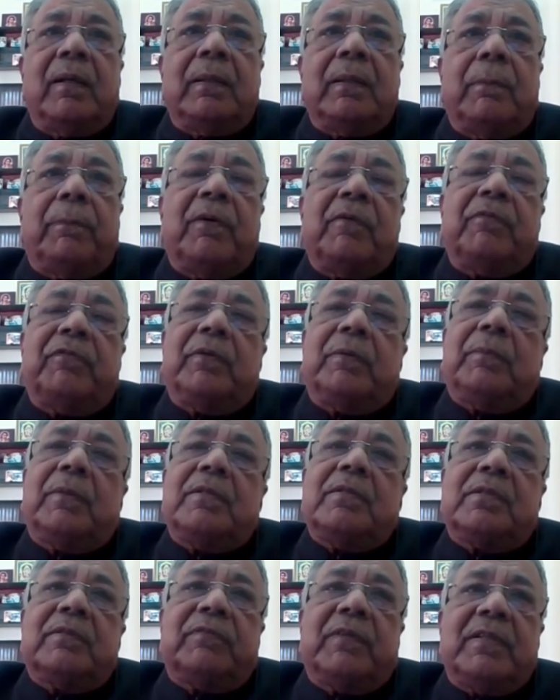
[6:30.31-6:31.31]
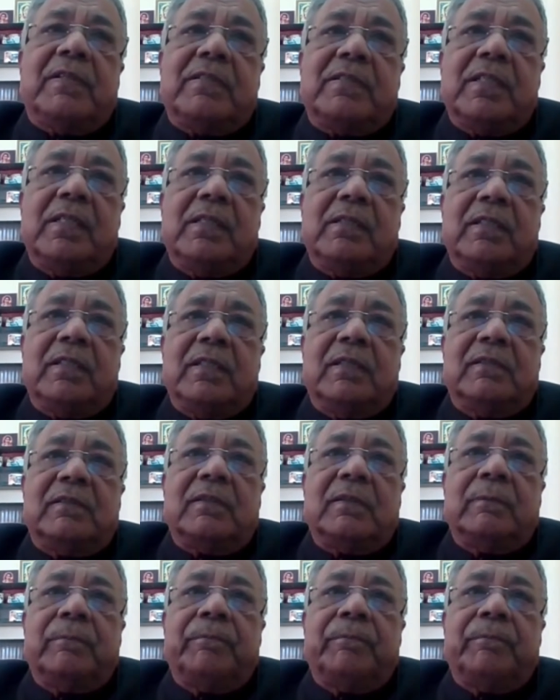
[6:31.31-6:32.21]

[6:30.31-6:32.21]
on the performance of NCLTs.